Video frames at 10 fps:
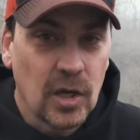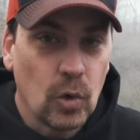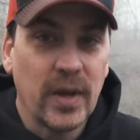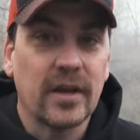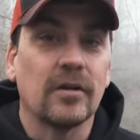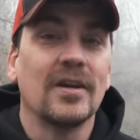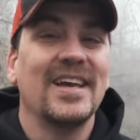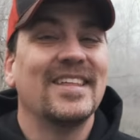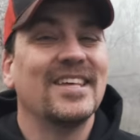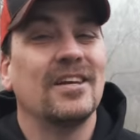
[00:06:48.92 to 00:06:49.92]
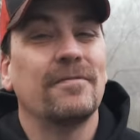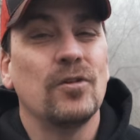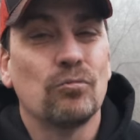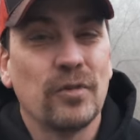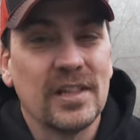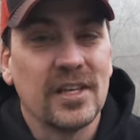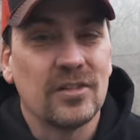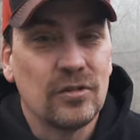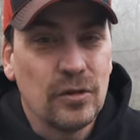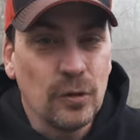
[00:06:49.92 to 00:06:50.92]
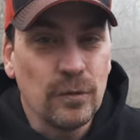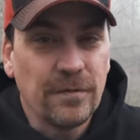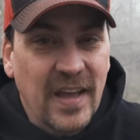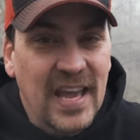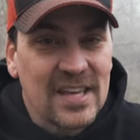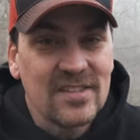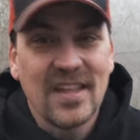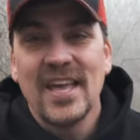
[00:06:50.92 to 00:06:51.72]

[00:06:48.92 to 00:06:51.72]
quicker than if you reel it too fast.